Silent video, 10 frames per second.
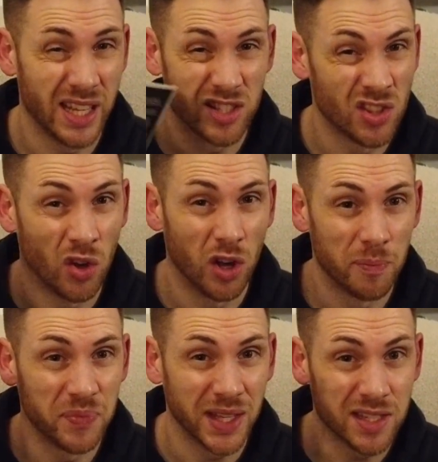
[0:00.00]
It's
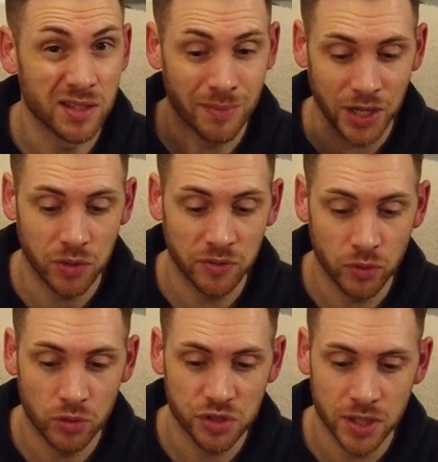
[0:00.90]
not a decent
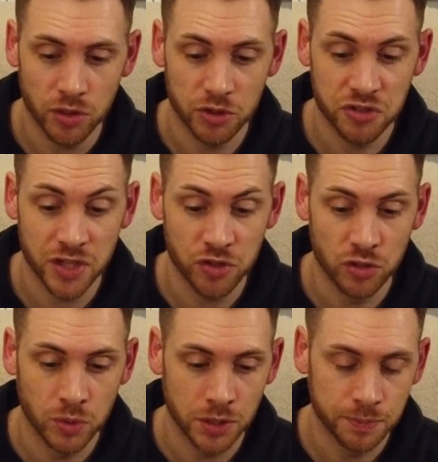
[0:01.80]
manual, unfortunately, not a
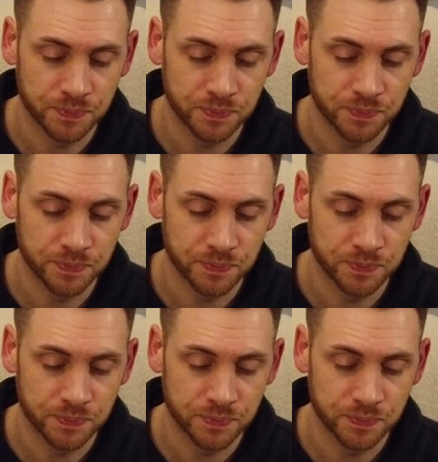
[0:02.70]
traditional one.